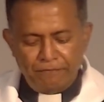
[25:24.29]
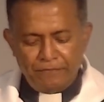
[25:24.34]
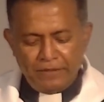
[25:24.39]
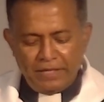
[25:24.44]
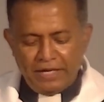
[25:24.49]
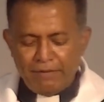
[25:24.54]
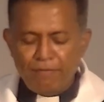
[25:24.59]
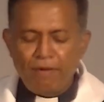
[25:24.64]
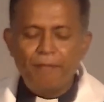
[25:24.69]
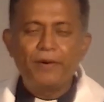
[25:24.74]

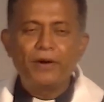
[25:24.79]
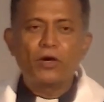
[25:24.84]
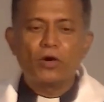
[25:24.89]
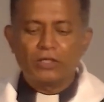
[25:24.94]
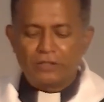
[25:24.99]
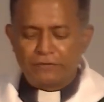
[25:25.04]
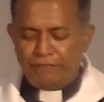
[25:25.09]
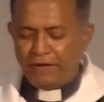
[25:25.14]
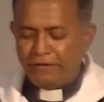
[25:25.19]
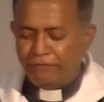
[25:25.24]
And remember
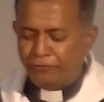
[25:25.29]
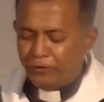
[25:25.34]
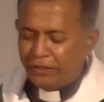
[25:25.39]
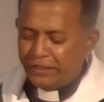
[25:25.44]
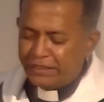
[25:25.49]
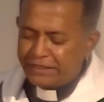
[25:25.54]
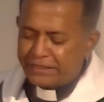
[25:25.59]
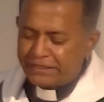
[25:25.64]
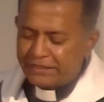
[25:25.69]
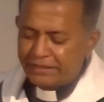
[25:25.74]
God's
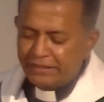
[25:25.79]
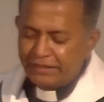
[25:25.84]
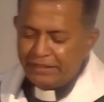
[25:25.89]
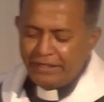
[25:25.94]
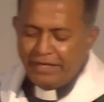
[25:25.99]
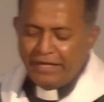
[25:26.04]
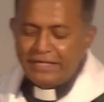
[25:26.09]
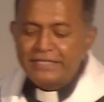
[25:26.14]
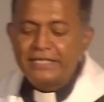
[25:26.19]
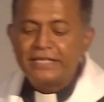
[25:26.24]
faithfulness
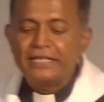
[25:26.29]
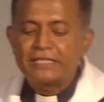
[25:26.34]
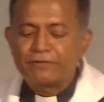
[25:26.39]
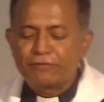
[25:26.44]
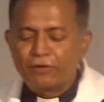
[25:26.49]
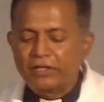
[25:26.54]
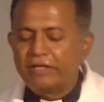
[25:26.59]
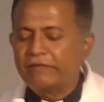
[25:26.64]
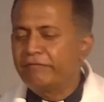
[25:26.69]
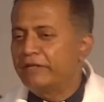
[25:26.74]
and seek His
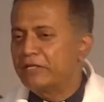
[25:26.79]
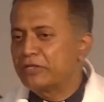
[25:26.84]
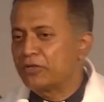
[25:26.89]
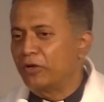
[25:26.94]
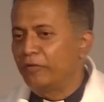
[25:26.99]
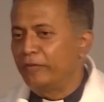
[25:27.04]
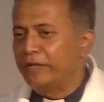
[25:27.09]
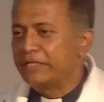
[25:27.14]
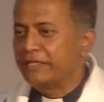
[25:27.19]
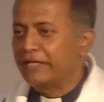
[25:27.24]
forgiveness
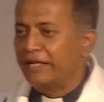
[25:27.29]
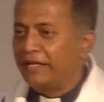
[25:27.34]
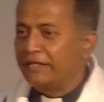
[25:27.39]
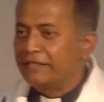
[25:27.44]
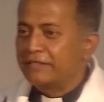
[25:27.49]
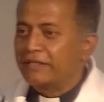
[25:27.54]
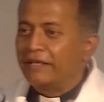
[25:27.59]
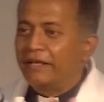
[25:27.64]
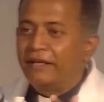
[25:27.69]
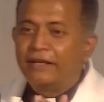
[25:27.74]
always. And
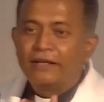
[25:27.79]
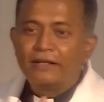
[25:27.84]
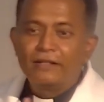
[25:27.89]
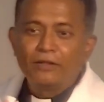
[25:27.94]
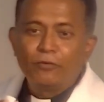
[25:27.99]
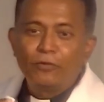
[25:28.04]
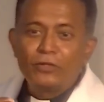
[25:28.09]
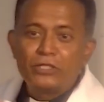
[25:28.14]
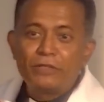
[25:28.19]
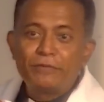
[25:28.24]
as the
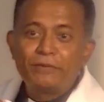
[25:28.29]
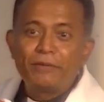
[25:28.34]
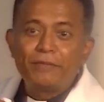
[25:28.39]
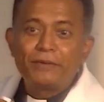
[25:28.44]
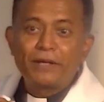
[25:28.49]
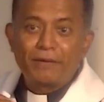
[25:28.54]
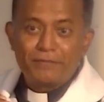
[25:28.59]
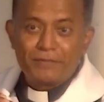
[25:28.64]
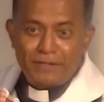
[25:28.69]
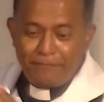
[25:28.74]
worship team
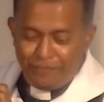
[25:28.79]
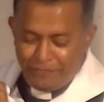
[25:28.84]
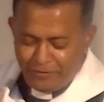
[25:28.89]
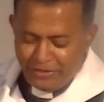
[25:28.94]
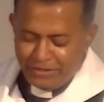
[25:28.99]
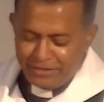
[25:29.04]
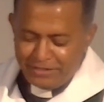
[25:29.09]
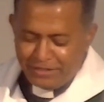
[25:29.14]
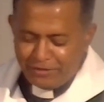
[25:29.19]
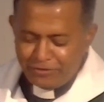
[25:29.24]
comes up,
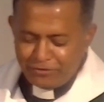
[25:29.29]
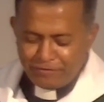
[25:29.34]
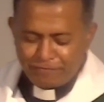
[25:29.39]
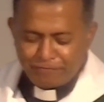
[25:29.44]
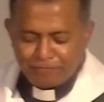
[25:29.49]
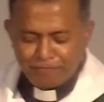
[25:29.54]
right? Yeah, sure.